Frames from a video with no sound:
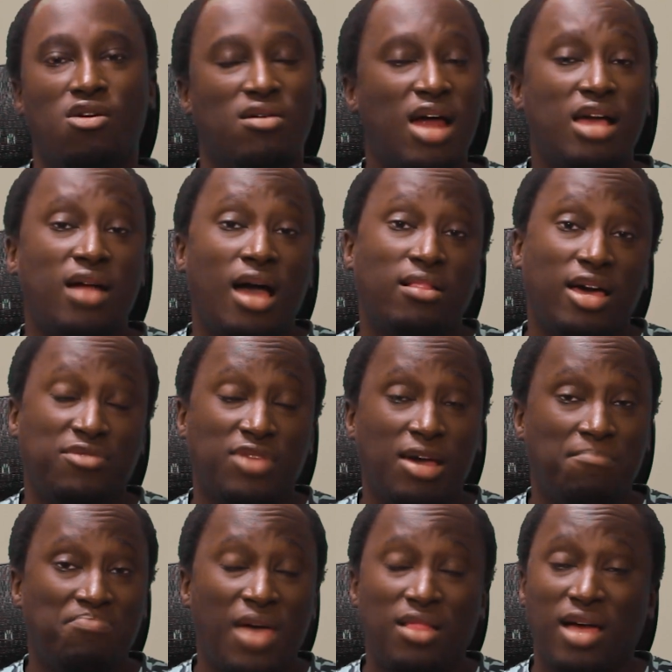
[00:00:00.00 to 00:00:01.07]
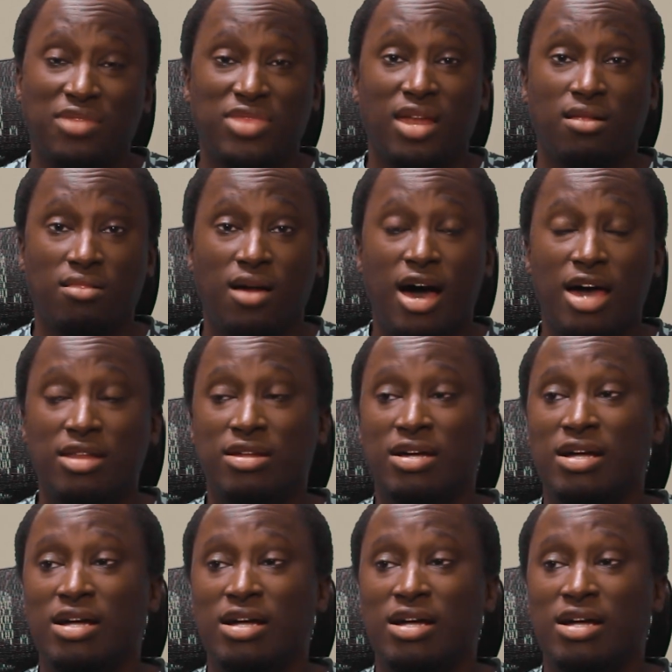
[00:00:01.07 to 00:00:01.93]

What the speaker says: And I like that. I like that a lot.